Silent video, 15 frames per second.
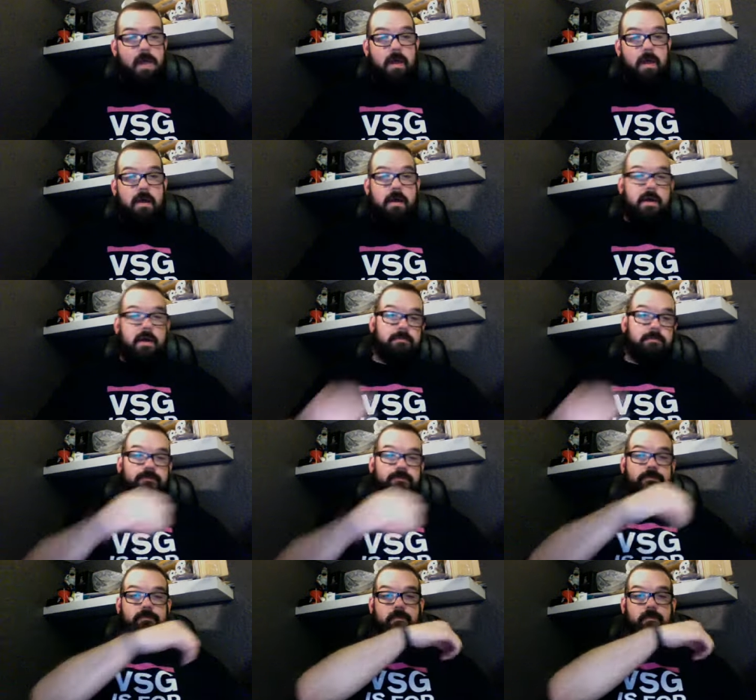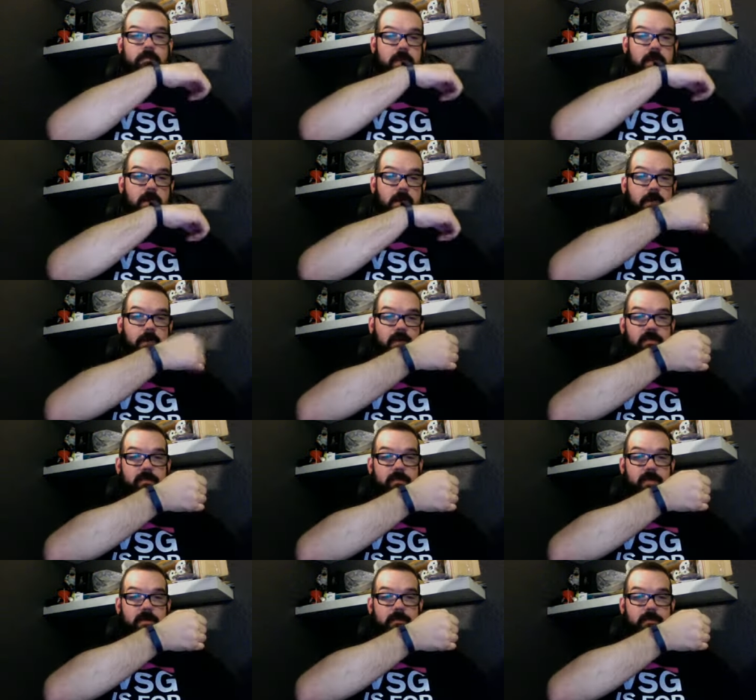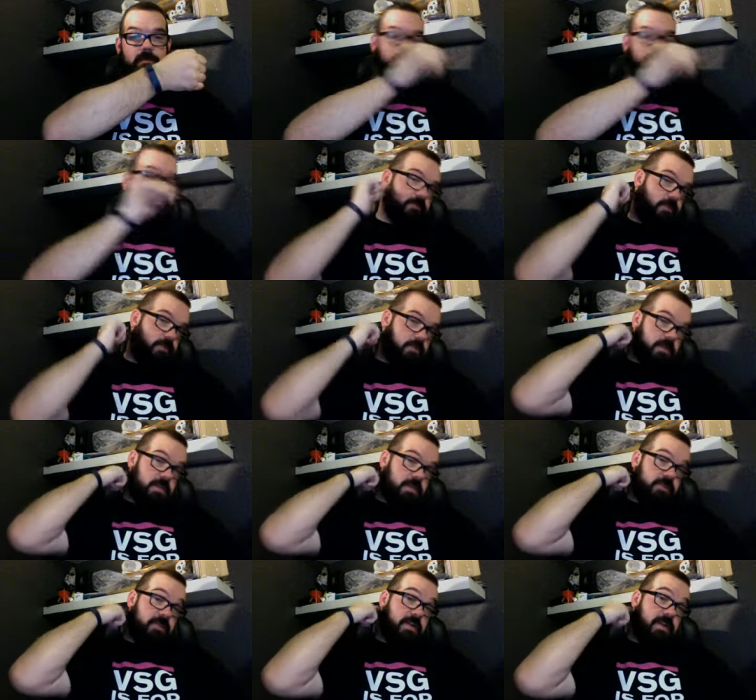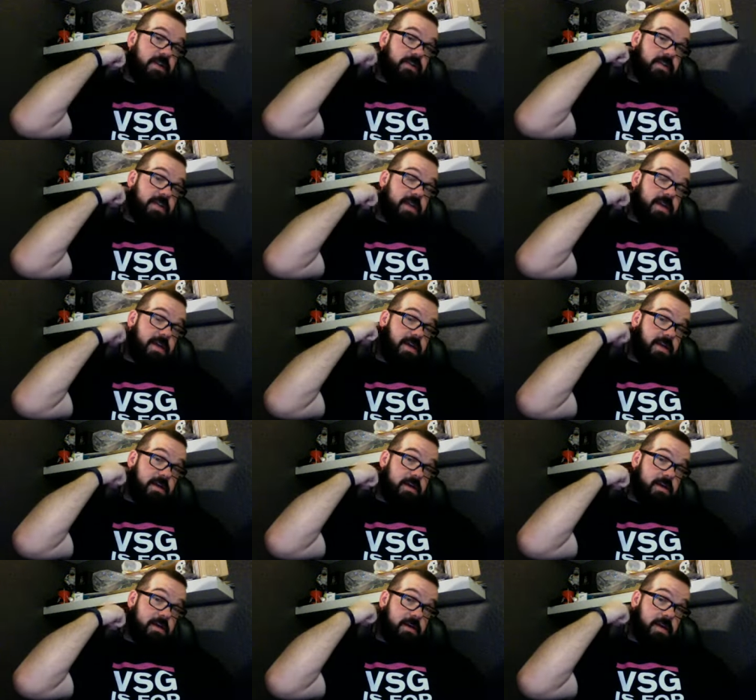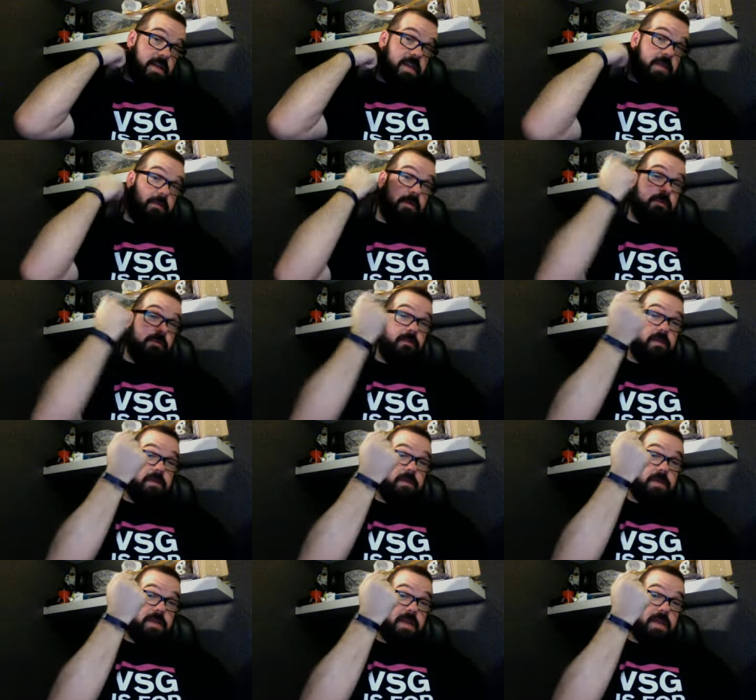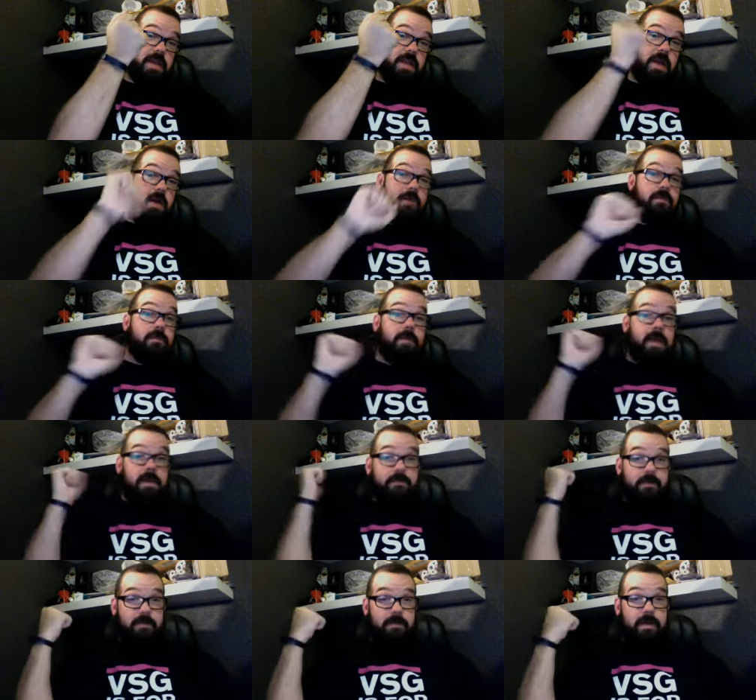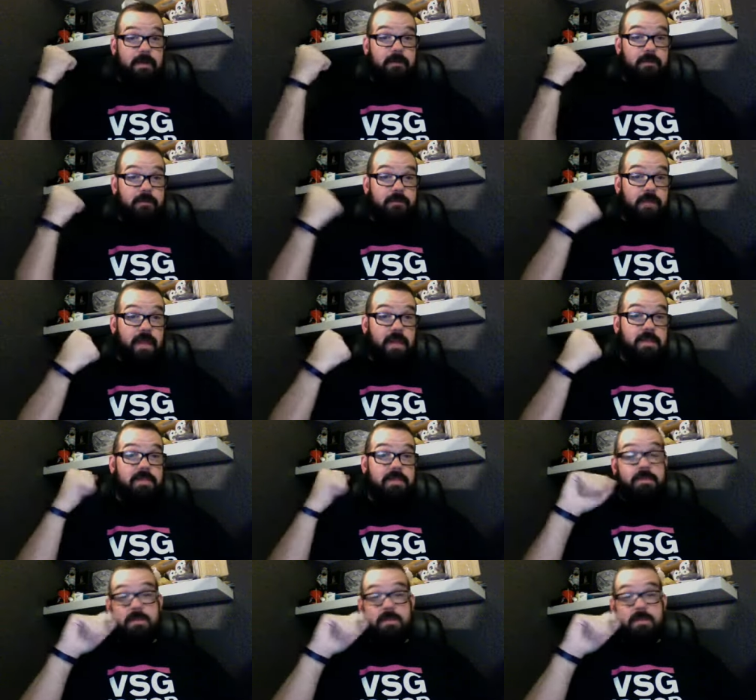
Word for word: Um, my Fitbit. Just found out today, uh, got an email from Fitbit that they now have a pink Fitbit Flex.